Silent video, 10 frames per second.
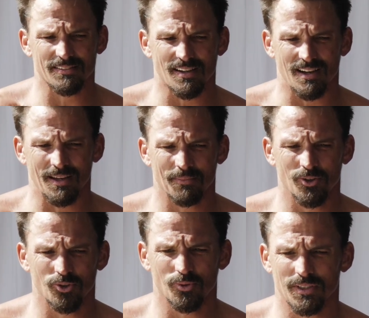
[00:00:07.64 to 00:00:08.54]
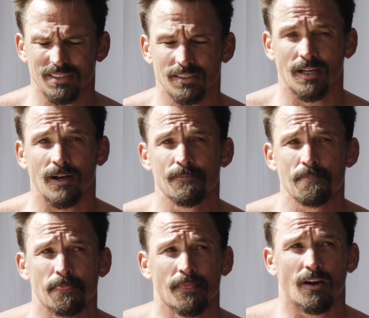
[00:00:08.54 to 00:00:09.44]
the time, who was
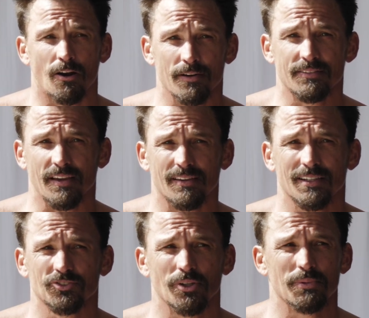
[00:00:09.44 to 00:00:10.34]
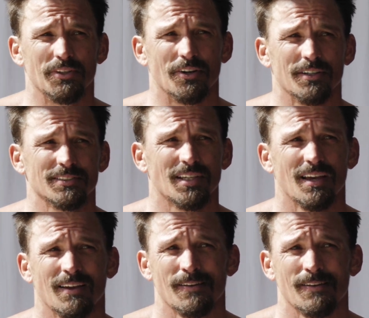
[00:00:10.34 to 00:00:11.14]
already taking extreme endurance.